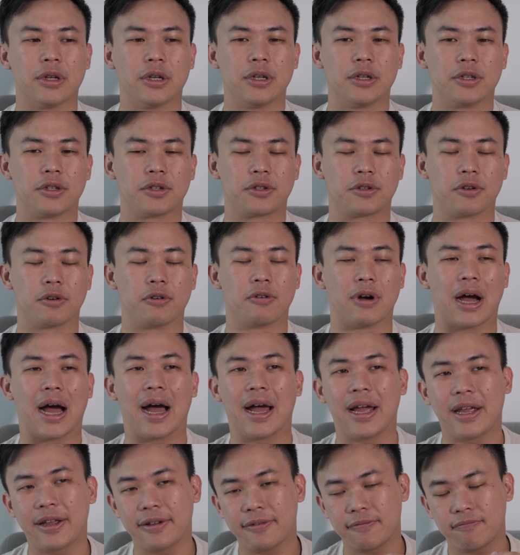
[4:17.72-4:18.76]
So
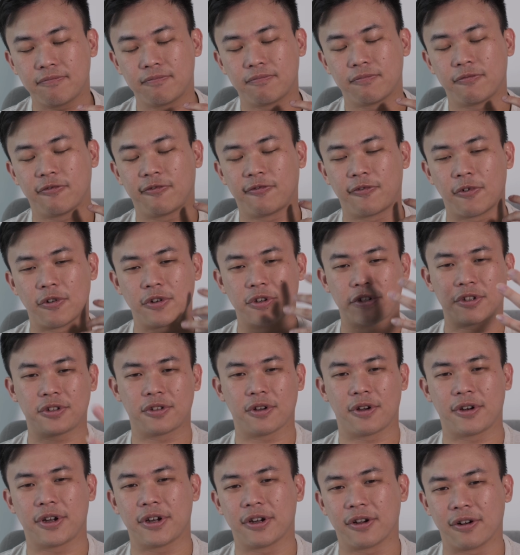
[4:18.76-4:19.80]
I first
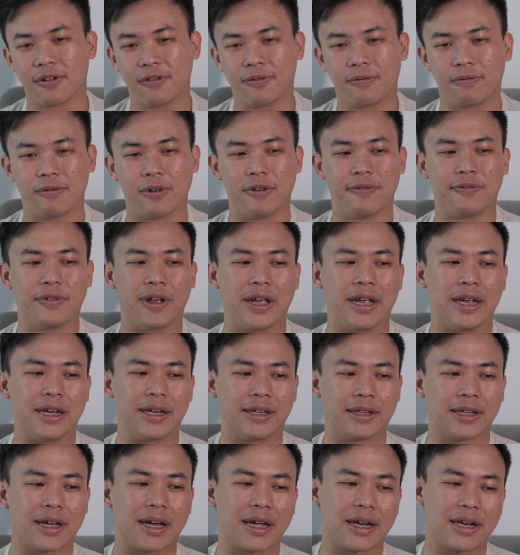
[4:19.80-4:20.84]
started off with a
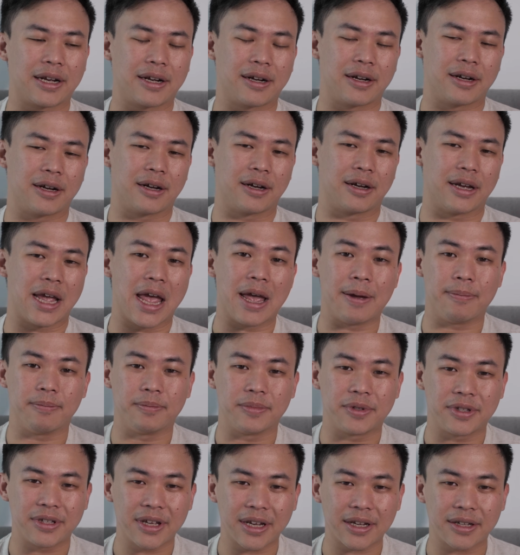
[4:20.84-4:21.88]
Leica
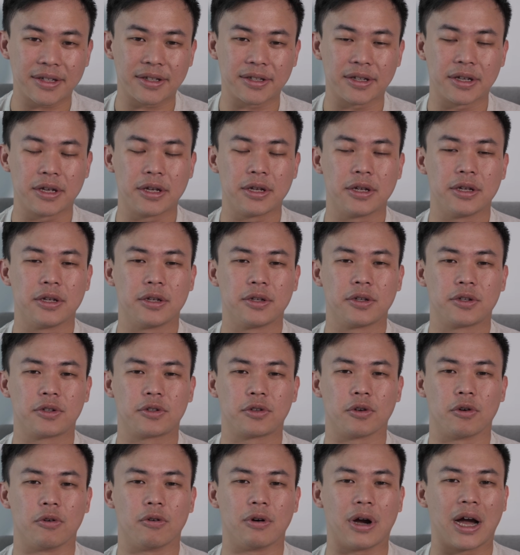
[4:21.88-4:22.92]
M6,
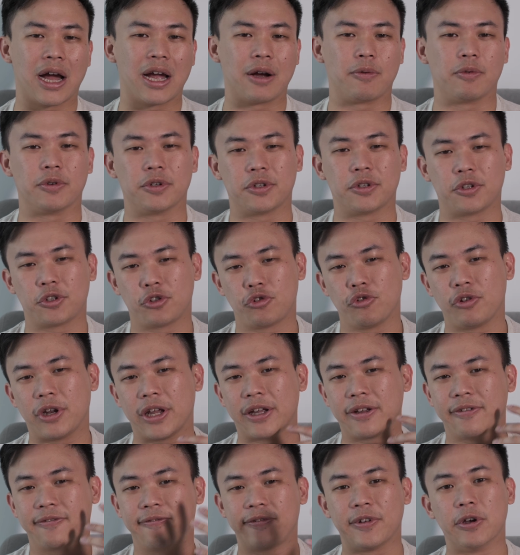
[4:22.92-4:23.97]
so I was
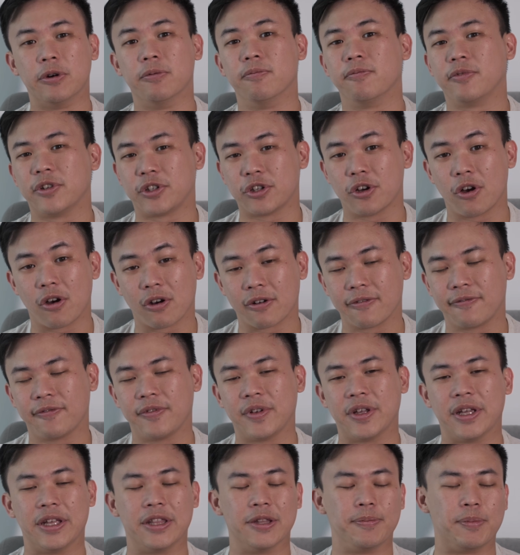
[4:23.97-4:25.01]
shooting film
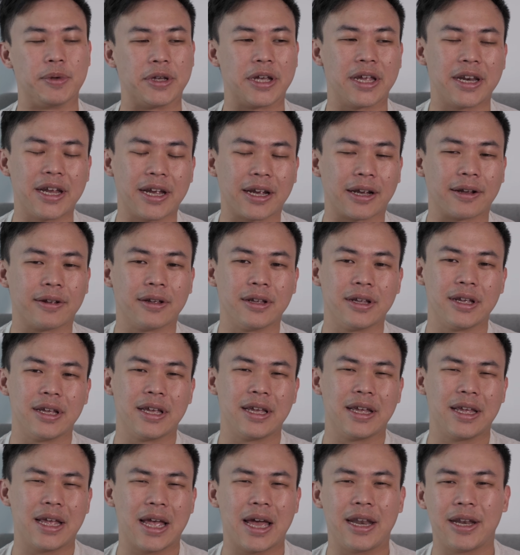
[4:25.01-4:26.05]
photography in the beginning,
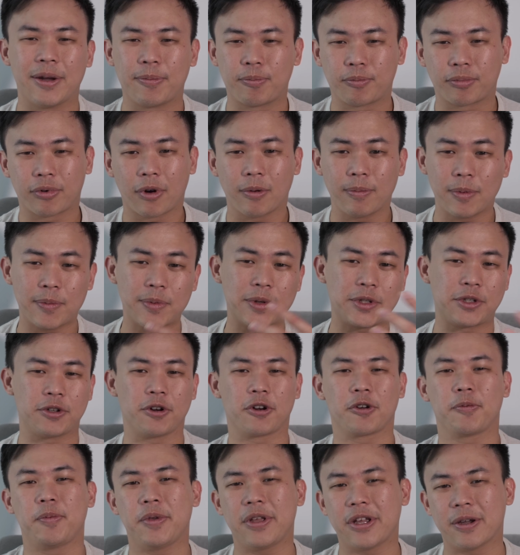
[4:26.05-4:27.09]
and it probably
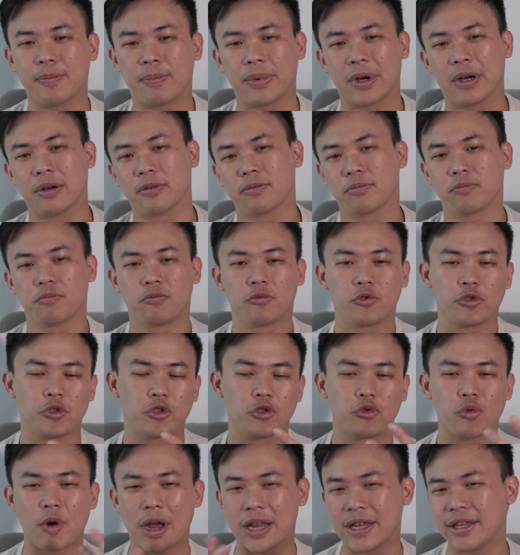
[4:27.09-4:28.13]
took me about
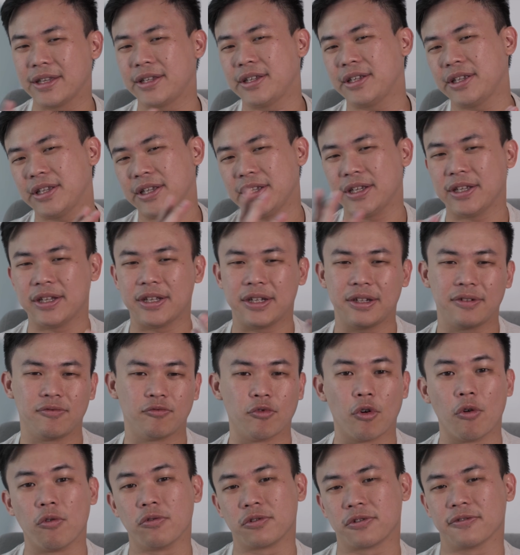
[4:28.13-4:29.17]
20
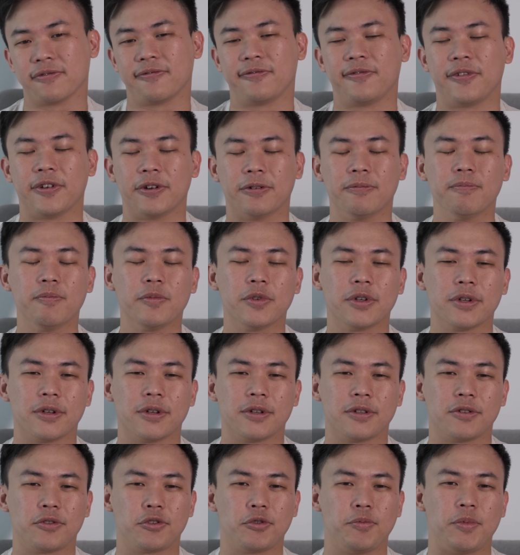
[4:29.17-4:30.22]
rolls of film
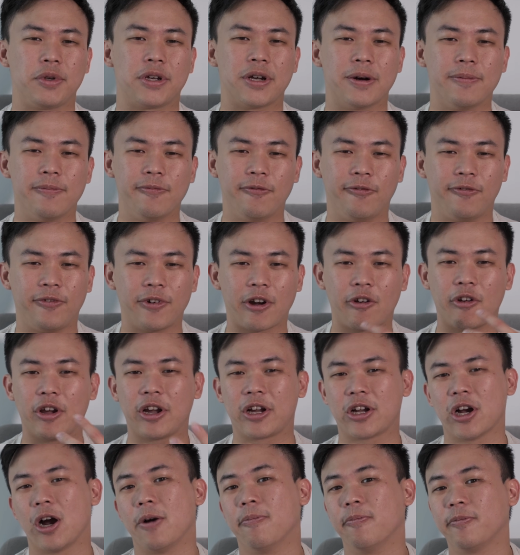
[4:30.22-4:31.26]
to become very
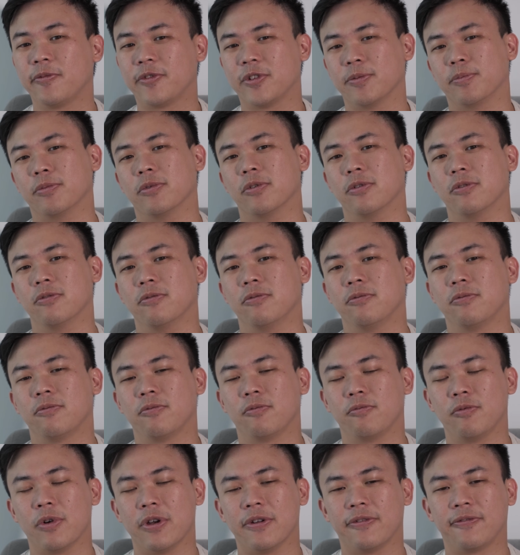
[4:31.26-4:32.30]
comfortable
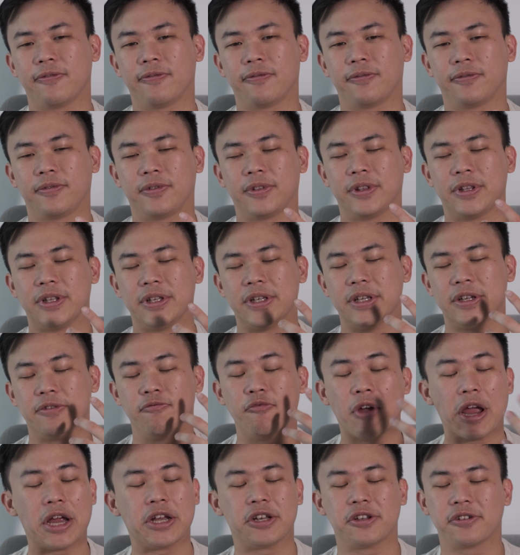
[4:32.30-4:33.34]
with the
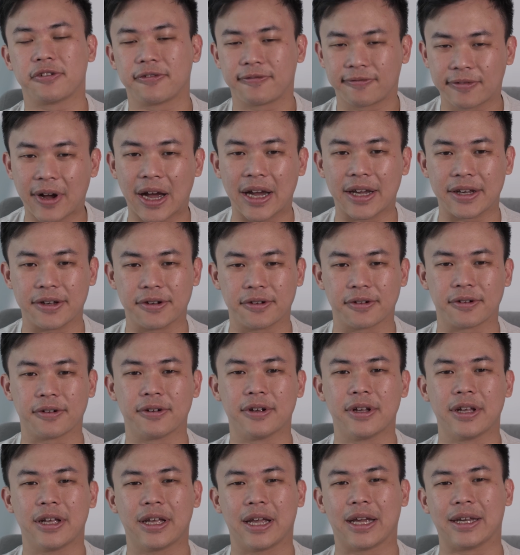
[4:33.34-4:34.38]
rangefinder
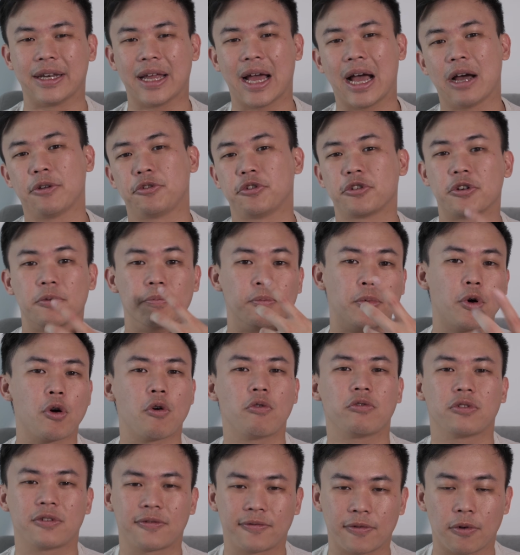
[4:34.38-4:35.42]
and how to
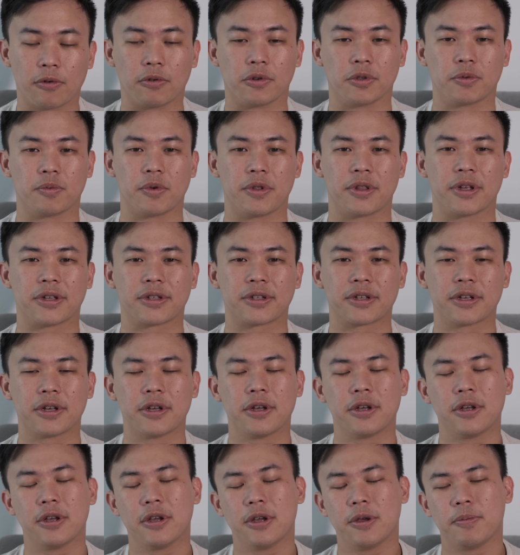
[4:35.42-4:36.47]
compose photos with it.
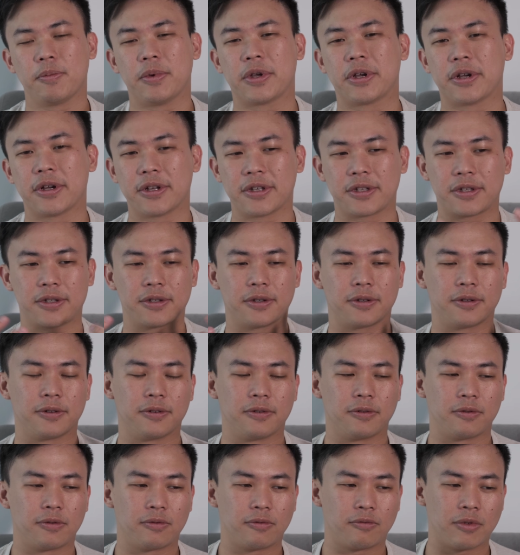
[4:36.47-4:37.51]
Because
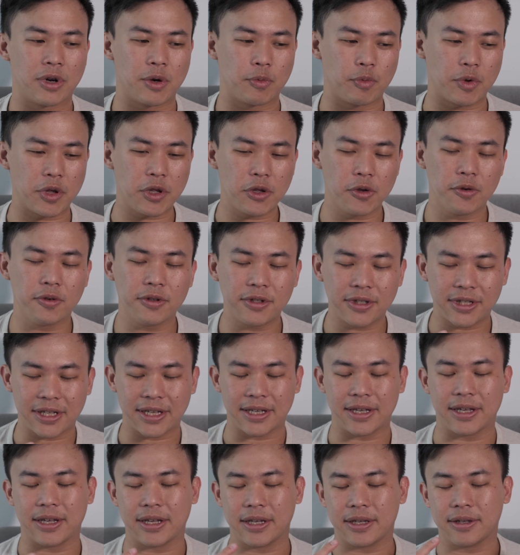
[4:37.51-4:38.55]
when we use
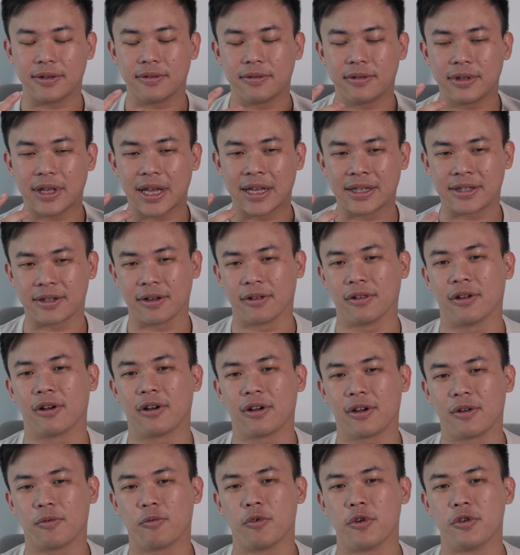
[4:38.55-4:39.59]
the
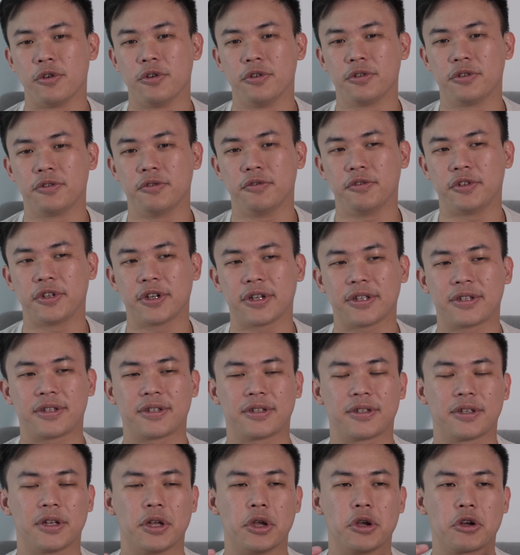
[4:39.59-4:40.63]
SLR, we're used to
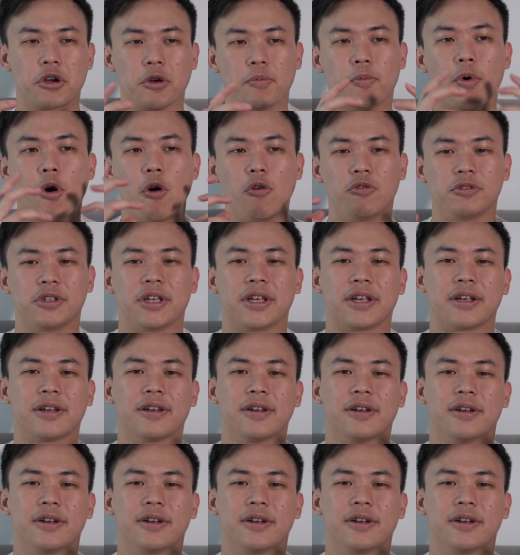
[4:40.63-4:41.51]
just composing